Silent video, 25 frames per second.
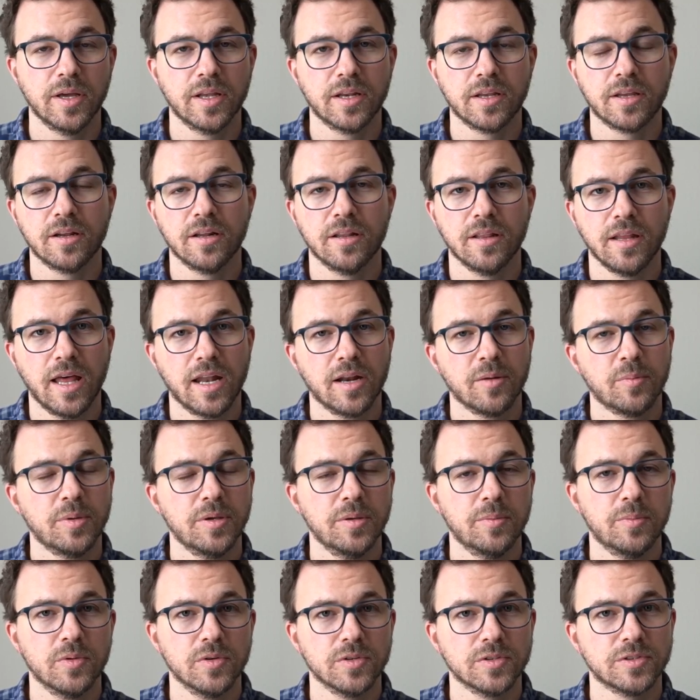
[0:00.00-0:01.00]
and get a lot of
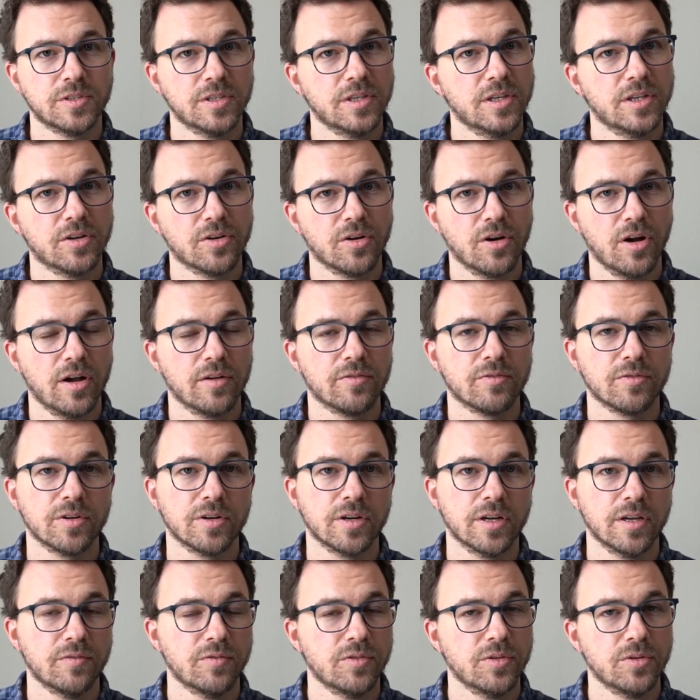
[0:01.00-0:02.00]
people seeing your
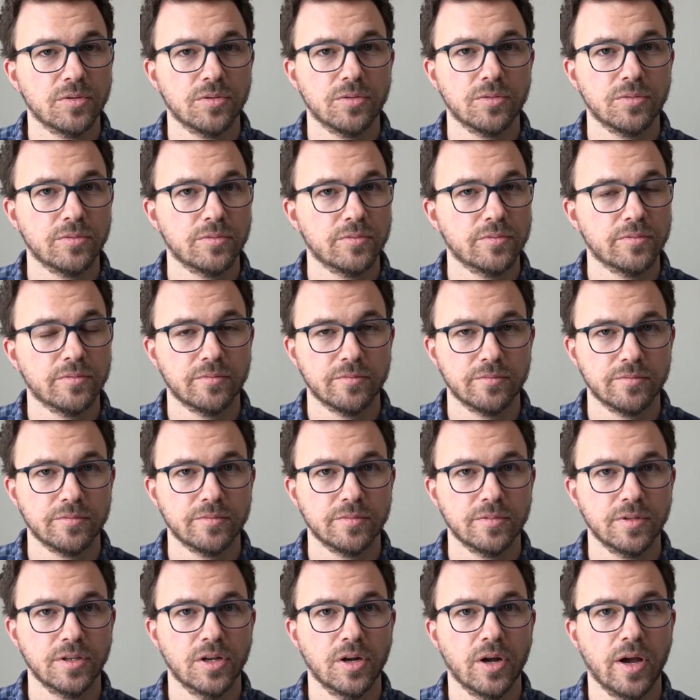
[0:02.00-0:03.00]
offer if you,
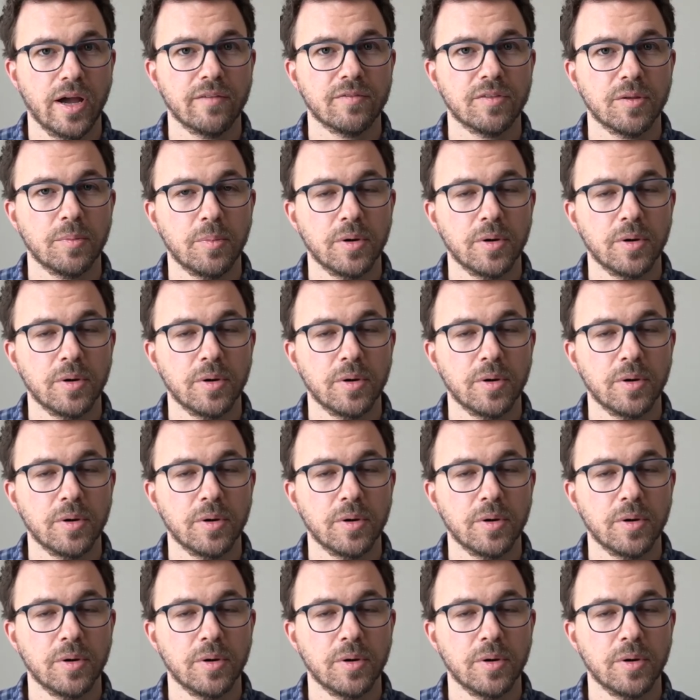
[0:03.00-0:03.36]
you know, have the